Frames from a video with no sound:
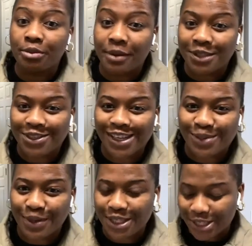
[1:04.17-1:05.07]
will be able to
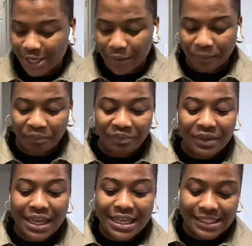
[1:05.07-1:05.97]
respond to you.
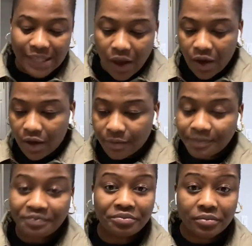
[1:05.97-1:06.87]

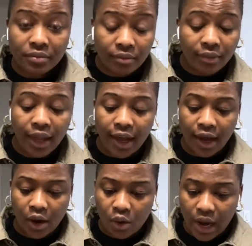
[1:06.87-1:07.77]
So
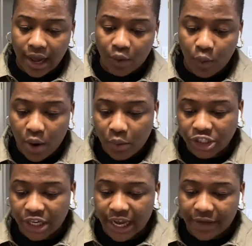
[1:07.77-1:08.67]
one
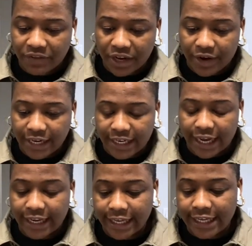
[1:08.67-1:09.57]
question I have here right
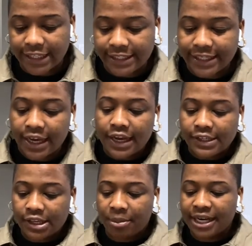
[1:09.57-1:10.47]
now is,
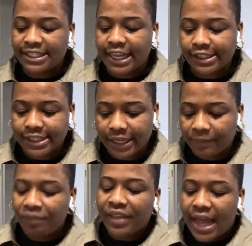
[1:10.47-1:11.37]
somebody's
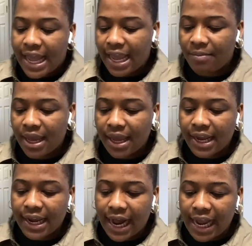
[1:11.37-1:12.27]
asking,
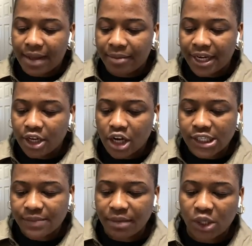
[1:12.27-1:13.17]
I am a
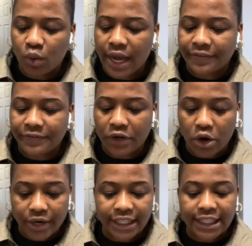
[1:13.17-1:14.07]
nurse midwife
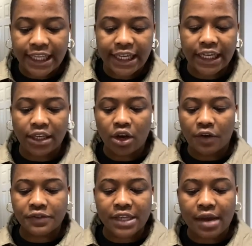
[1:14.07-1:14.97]
currently in
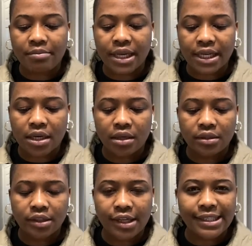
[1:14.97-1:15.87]
ophthalmic
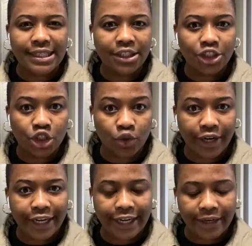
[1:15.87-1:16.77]
nursing
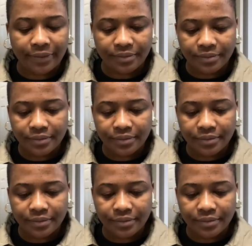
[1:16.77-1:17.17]
training.